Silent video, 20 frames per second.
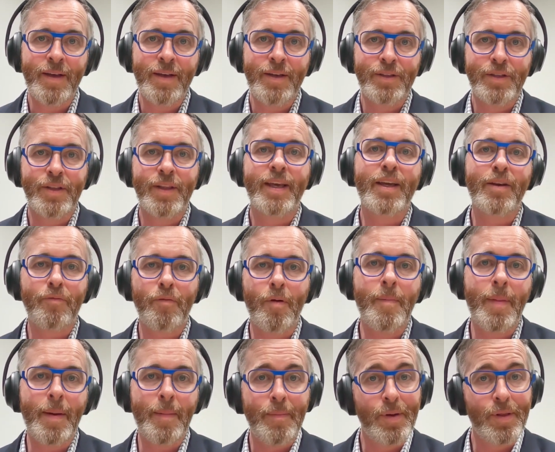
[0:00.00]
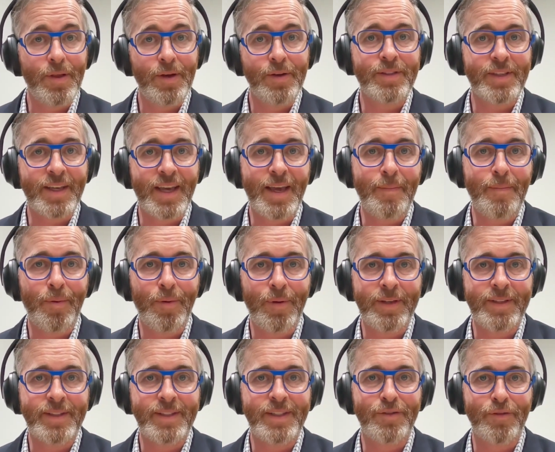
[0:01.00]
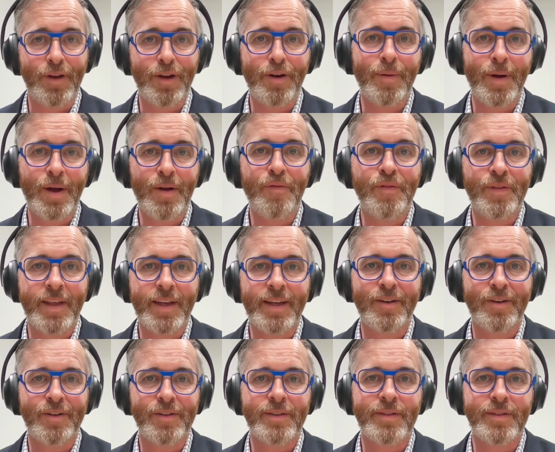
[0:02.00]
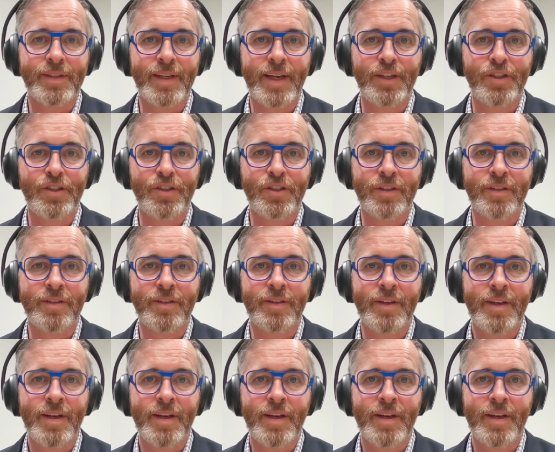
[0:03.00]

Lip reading: so they can remember those key points straight away from that consultation.